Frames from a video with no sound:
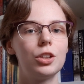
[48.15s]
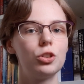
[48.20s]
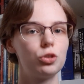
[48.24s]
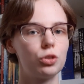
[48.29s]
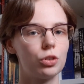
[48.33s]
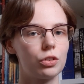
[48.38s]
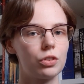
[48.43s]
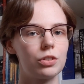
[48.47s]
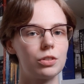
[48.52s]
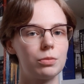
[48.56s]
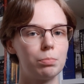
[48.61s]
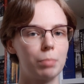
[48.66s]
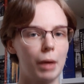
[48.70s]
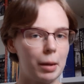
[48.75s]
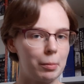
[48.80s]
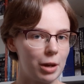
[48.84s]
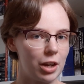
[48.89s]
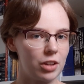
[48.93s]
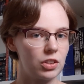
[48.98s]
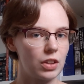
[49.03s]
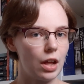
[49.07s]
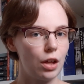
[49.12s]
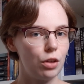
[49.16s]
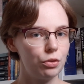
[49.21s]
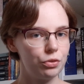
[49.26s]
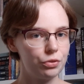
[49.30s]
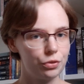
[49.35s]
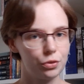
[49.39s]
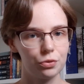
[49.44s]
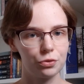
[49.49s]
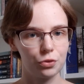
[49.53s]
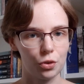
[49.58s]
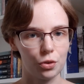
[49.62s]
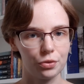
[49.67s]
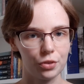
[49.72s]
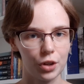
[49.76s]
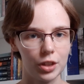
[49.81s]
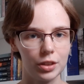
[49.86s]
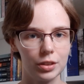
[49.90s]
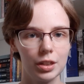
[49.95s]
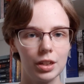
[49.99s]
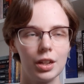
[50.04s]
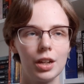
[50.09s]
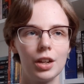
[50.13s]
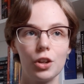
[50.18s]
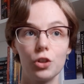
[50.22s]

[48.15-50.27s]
just by myself for fun,